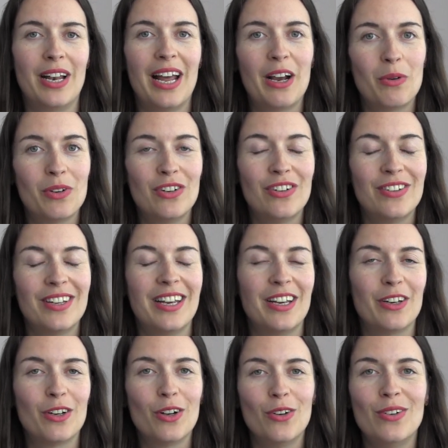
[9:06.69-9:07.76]
languages,
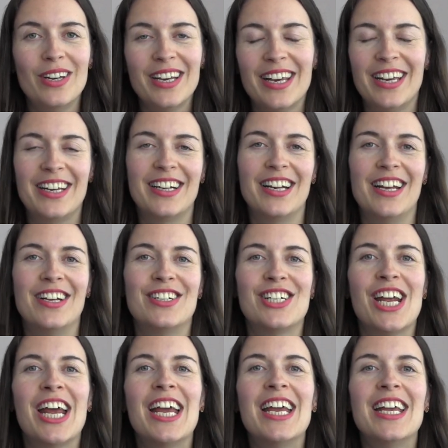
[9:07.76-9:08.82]
including English.